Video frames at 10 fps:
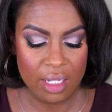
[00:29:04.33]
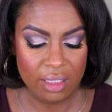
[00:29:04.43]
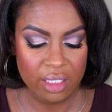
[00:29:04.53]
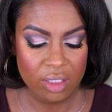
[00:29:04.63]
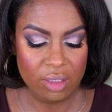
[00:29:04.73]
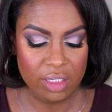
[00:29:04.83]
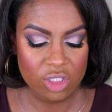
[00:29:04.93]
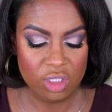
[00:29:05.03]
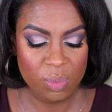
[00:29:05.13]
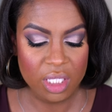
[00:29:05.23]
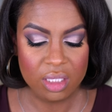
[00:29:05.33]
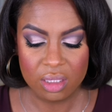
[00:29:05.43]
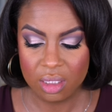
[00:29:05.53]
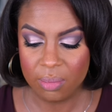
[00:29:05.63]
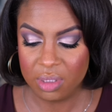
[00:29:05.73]
I literally just picked
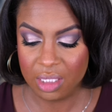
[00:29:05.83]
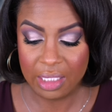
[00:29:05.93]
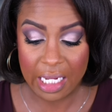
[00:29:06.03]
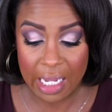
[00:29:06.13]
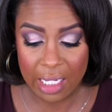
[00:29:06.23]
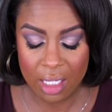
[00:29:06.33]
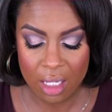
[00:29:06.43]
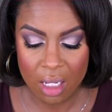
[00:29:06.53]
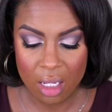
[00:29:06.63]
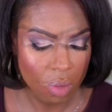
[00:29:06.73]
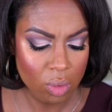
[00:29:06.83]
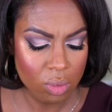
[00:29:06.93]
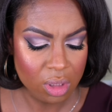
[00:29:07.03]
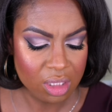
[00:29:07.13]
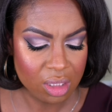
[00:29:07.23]
this up today.
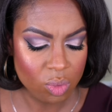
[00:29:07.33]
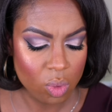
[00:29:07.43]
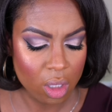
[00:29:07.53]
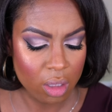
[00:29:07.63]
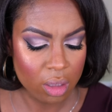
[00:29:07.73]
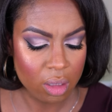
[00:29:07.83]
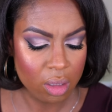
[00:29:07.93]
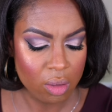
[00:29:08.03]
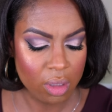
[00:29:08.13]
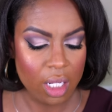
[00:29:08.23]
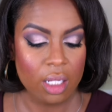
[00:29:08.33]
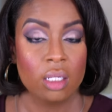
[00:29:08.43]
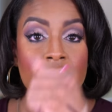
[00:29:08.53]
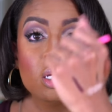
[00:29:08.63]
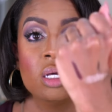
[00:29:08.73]
Ooh, this could work. Okay.
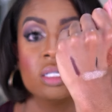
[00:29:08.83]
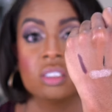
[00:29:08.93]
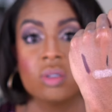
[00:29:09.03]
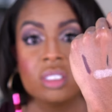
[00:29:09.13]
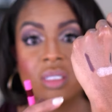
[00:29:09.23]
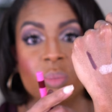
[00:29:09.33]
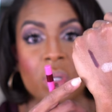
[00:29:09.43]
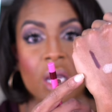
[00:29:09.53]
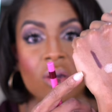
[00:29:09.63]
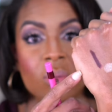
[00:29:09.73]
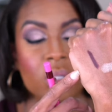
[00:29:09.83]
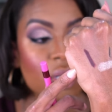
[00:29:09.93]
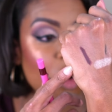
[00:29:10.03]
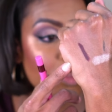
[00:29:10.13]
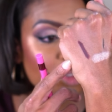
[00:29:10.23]
So it's a berry, but
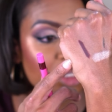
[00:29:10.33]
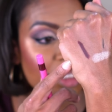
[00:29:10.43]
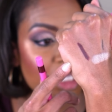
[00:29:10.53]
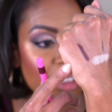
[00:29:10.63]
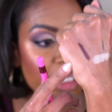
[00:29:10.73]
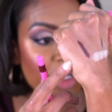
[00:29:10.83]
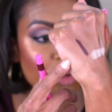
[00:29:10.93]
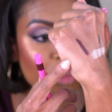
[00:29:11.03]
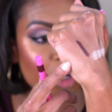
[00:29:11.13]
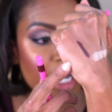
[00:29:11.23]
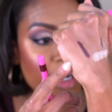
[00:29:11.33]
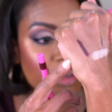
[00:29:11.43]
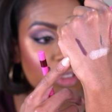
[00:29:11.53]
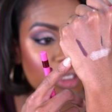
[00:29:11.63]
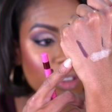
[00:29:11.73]
it almost looks a little
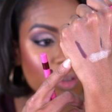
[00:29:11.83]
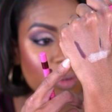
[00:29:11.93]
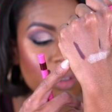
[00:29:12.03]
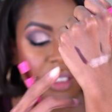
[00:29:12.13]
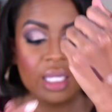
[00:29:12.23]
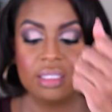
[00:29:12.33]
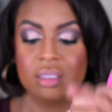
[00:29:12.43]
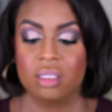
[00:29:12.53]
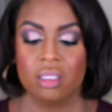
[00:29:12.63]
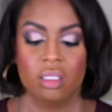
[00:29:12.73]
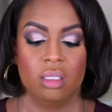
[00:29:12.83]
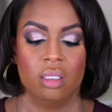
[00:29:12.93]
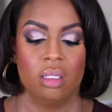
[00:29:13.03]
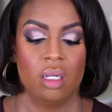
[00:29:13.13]
brown, so that's good.